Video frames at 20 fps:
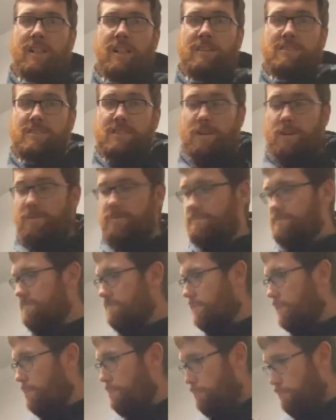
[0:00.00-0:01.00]
So
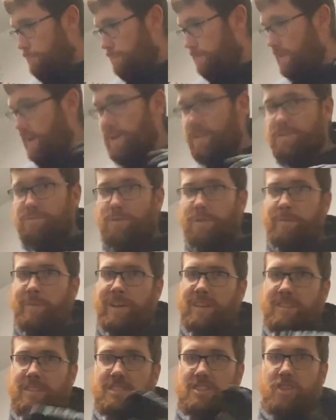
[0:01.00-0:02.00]
I just want to make
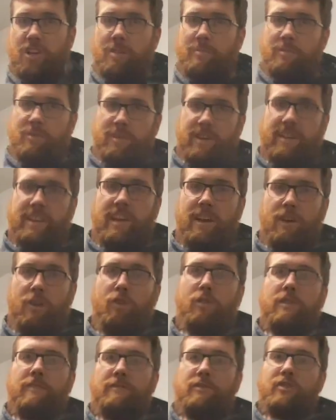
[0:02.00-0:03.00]
a disclaimer right now.
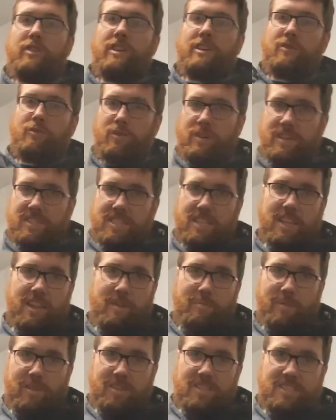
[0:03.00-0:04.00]
If you get queasy
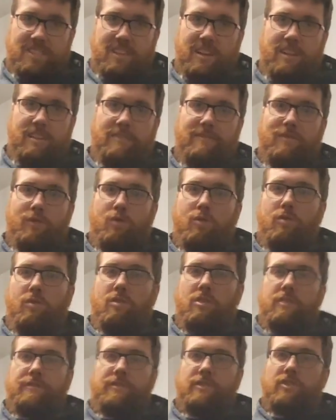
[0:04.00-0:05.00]
about stuff,
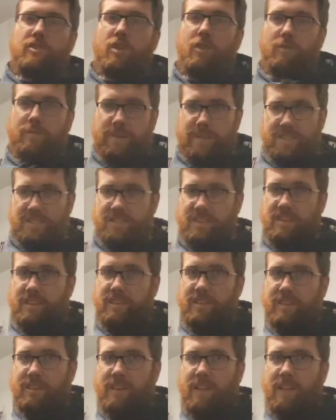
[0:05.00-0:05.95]
or if you don't want to see